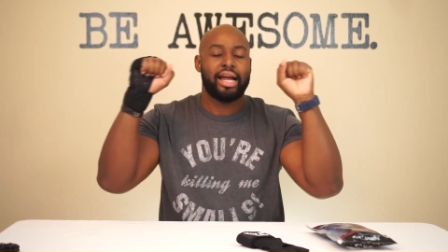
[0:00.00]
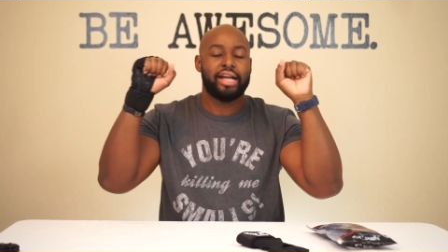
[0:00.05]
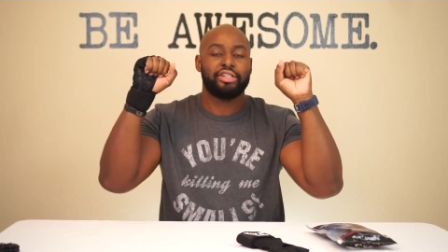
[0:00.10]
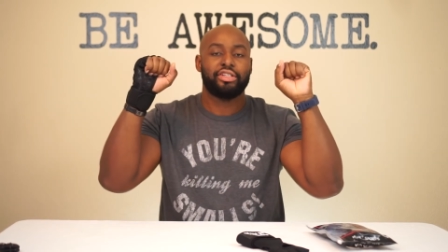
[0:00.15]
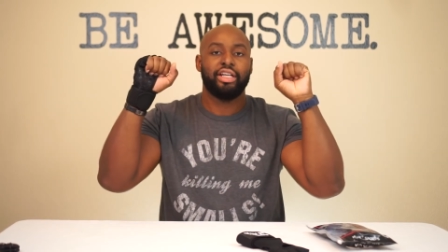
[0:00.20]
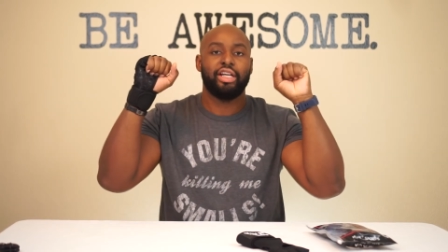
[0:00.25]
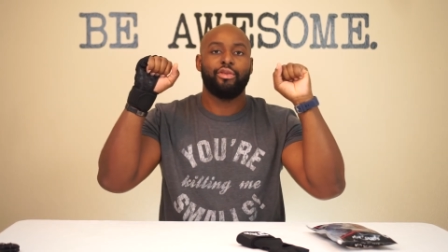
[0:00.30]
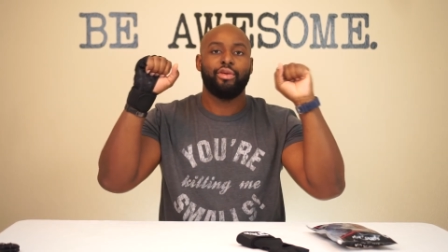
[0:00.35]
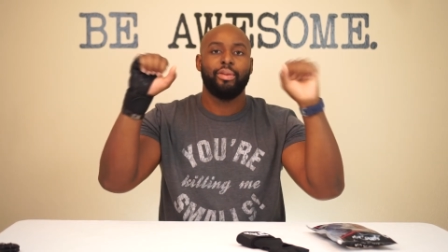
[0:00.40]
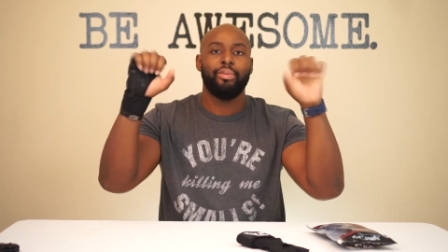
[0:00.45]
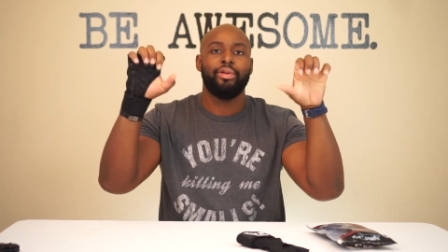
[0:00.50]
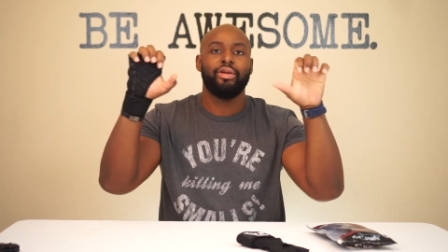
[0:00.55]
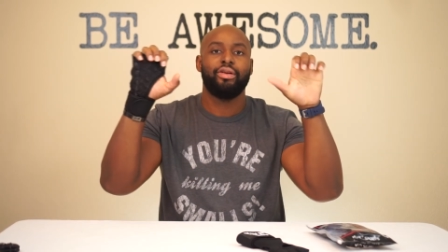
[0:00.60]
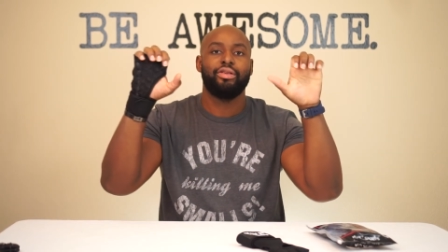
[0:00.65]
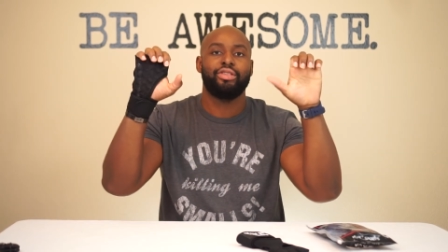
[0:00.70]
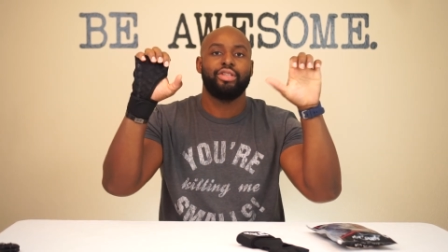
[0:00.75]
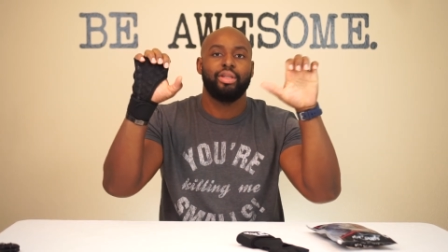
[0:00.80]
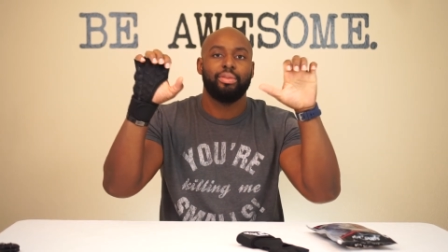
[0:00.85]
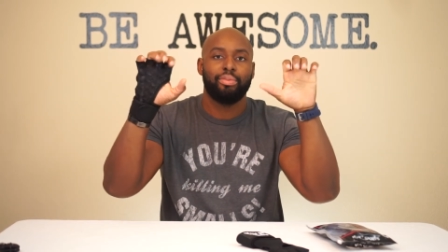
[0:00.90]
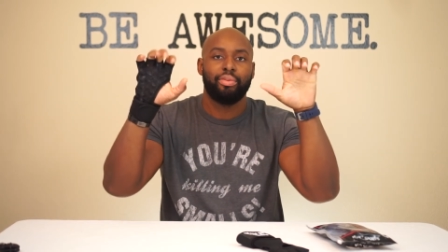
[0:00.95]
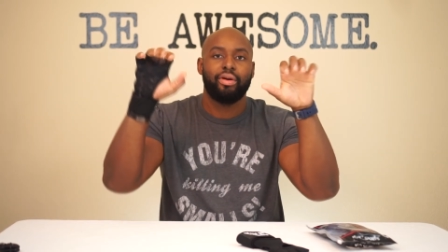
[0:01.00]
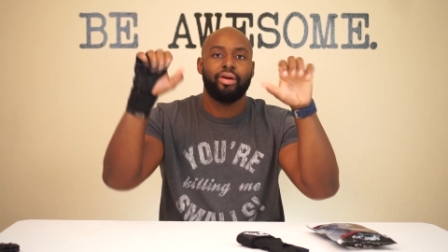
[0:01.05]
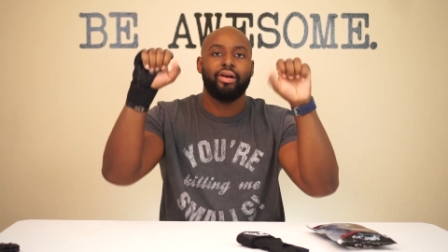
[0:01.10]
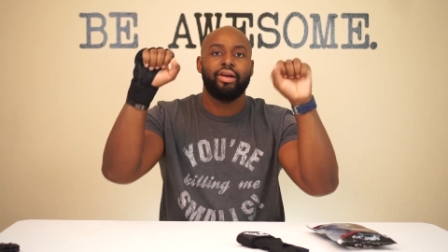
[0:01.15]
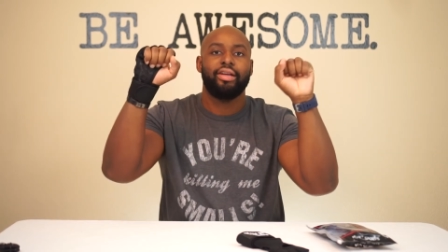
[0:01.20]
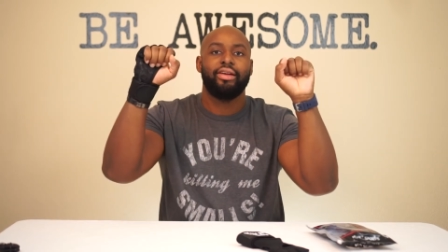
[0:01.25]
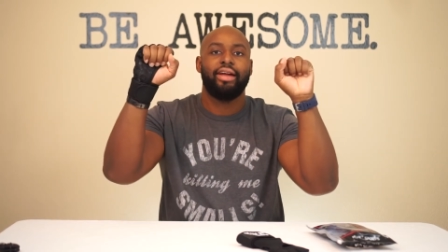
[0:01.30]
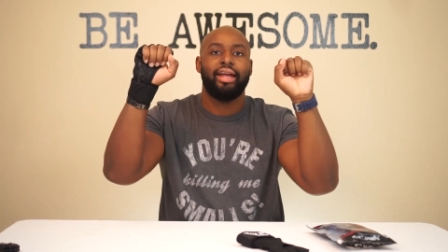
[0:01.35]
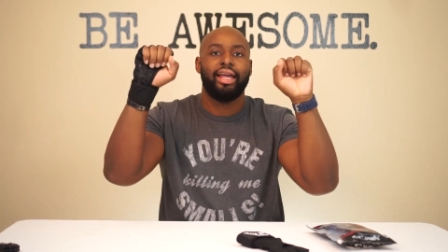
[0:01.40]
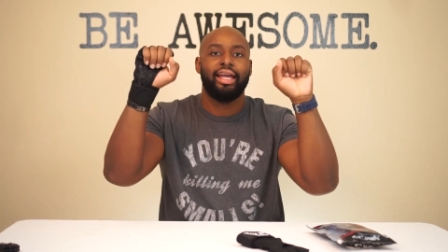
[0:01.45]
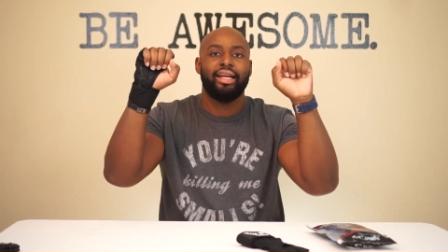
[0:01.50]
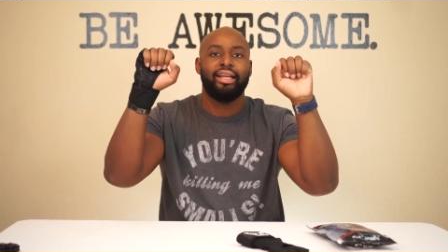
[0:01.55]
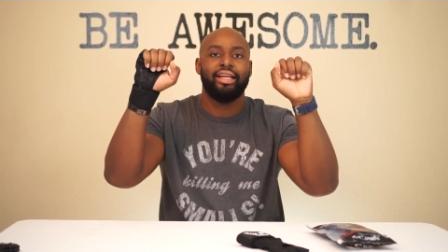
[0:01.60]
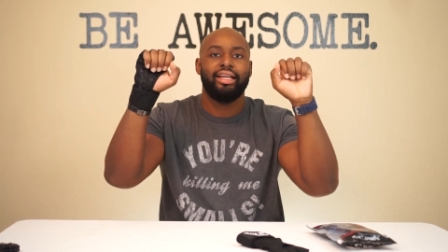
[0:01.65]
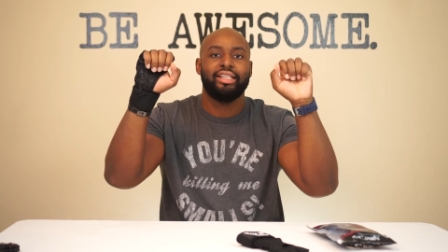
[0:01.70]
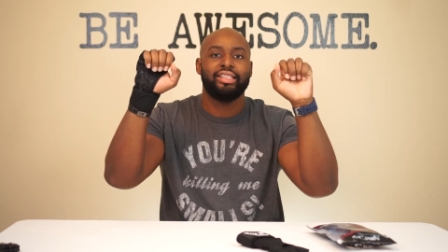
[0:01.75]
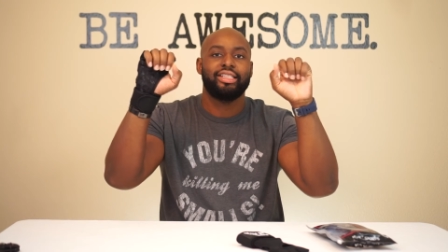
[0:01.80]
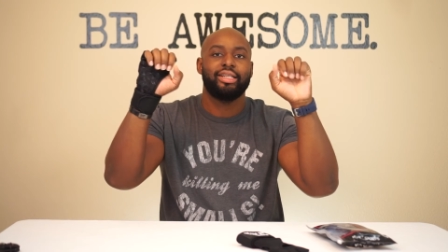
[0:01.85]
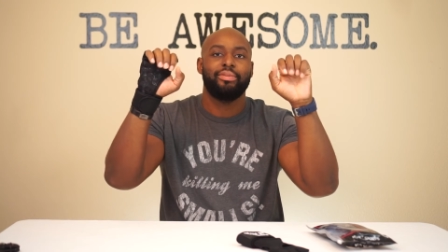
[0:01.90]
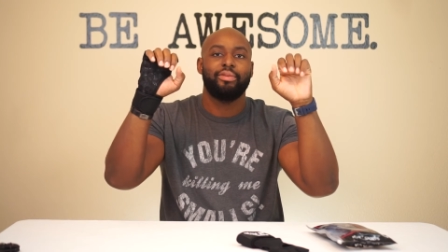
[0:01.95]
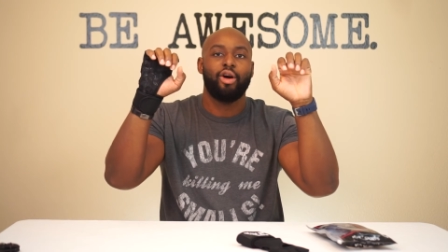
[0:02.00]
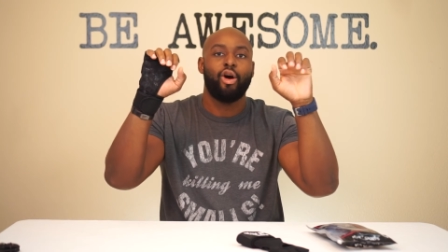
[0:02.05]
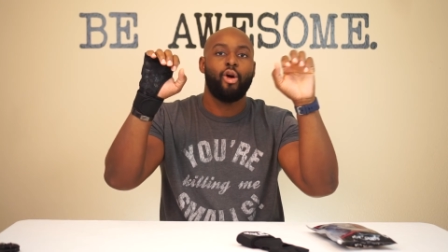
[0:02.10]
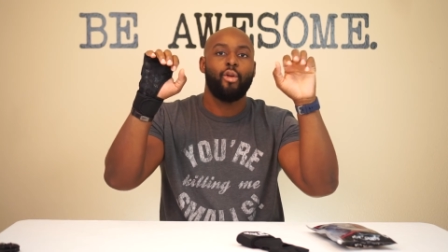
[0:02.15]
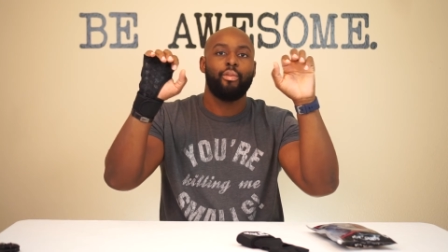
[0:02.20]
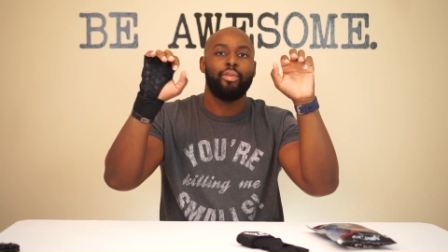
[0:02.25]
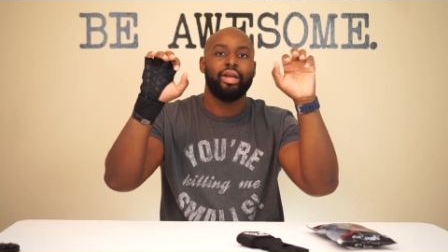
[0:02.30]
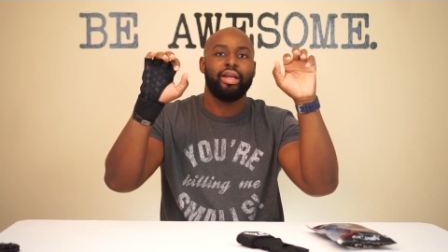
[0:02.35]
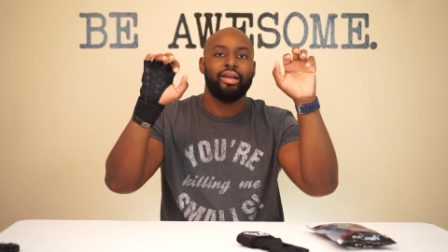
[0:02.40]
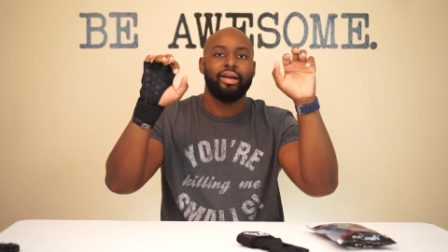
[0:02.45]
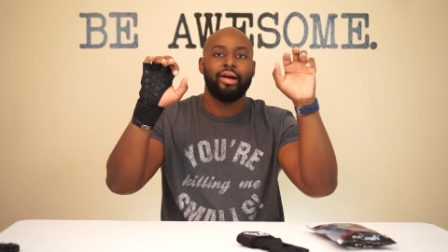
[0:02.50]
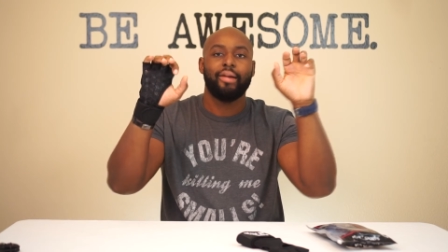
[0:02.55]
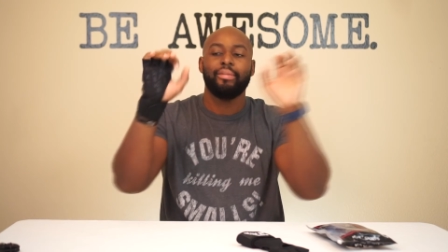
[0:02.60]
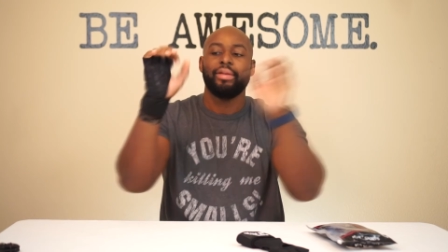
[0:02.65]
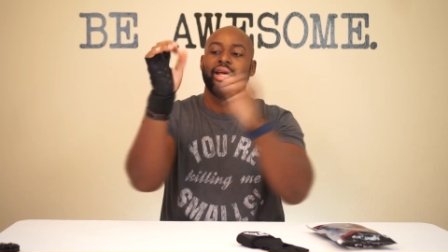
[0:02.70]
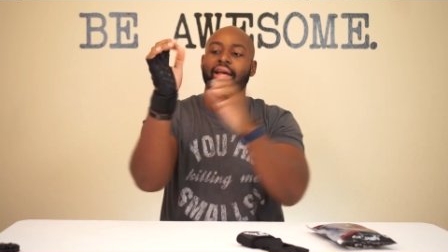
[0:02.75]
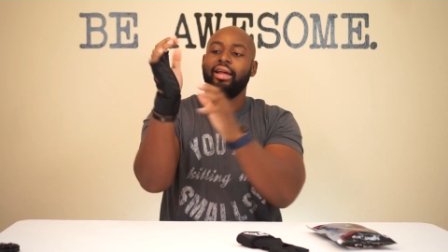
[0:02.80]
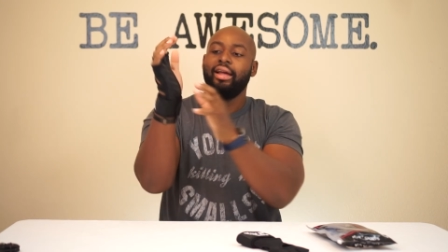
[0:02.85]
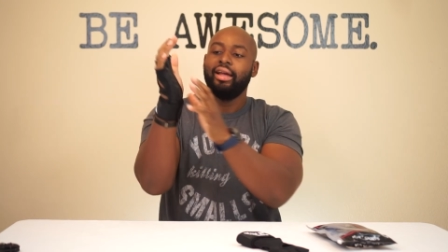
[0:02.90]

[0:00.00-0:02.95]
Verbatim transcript: Actually gripping onto the bar, your hand ends up opening up.